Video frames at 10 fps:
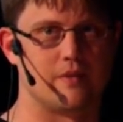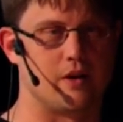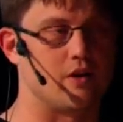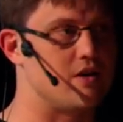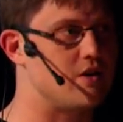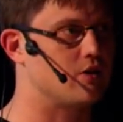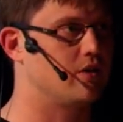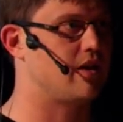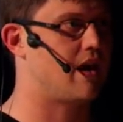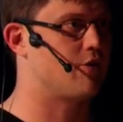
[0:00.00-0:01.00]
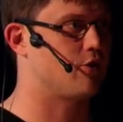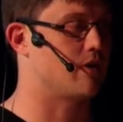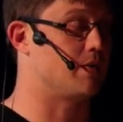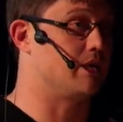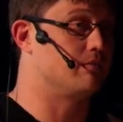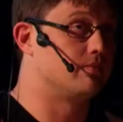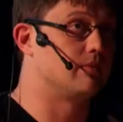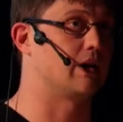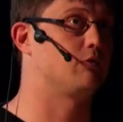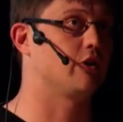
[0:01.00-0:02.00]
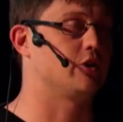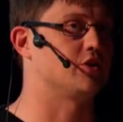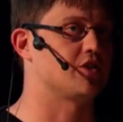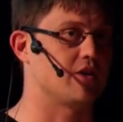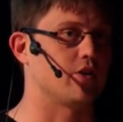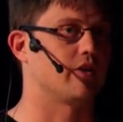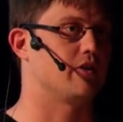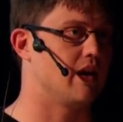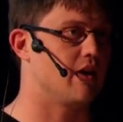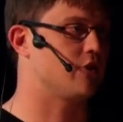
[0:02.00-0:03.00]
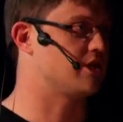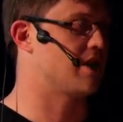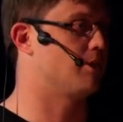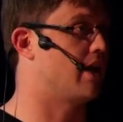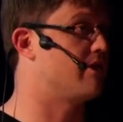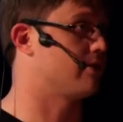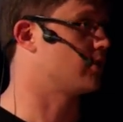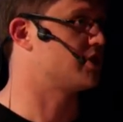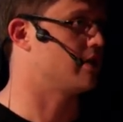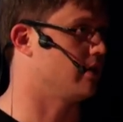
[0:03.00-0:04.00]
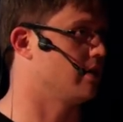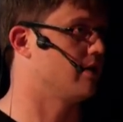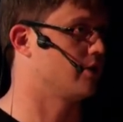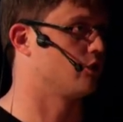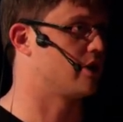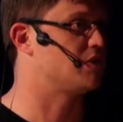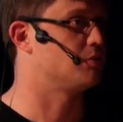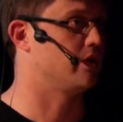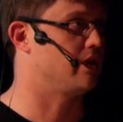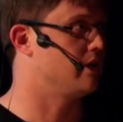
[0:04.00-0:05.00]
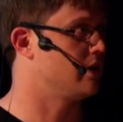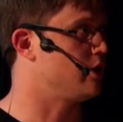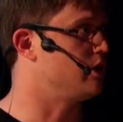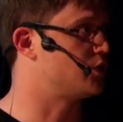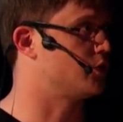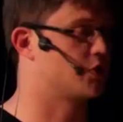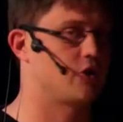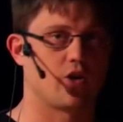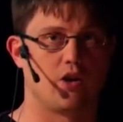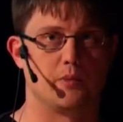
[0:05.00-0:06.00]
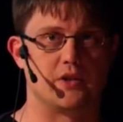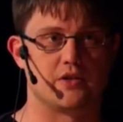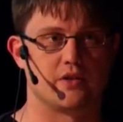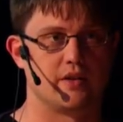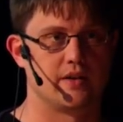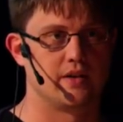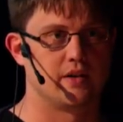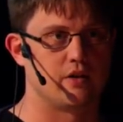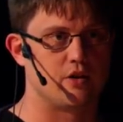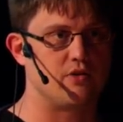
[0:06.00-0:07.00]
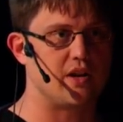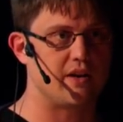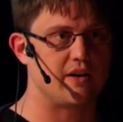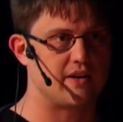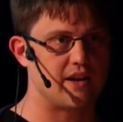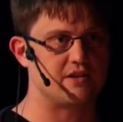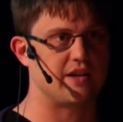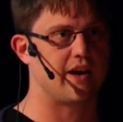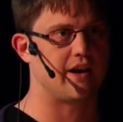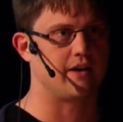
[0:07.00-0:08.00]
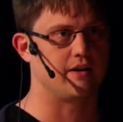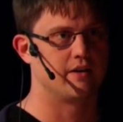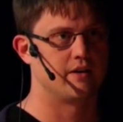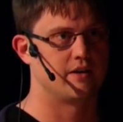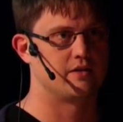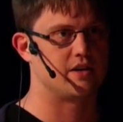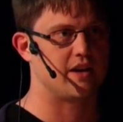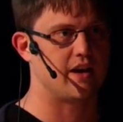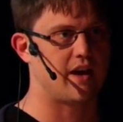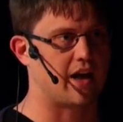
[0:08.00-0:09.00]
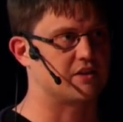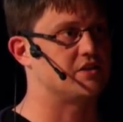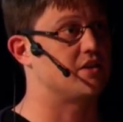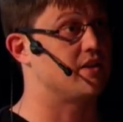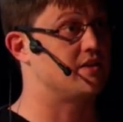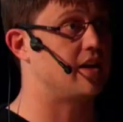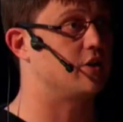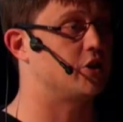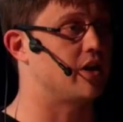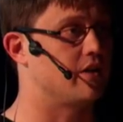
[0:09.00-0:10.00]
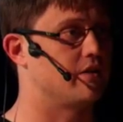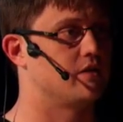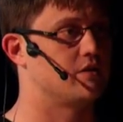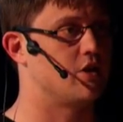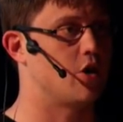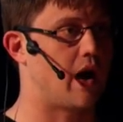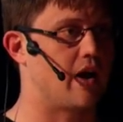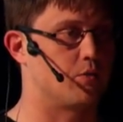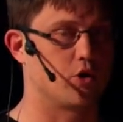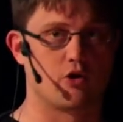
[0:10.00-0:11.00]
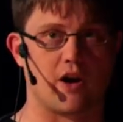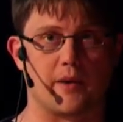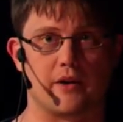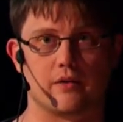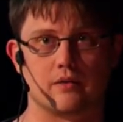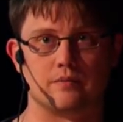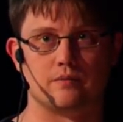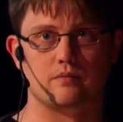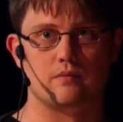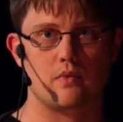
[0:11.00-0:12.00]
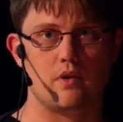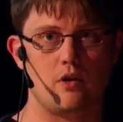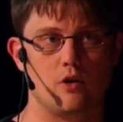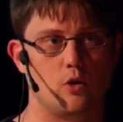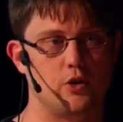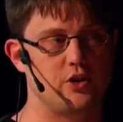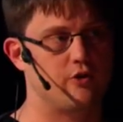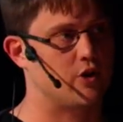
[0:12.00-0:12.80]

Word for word: You know, nearly every, I mean, I really should say nearly, every example I've ever seen of a reasonably useful secure element, you've needed an NDA to get access to the data sheet to know how to program it. Well, once you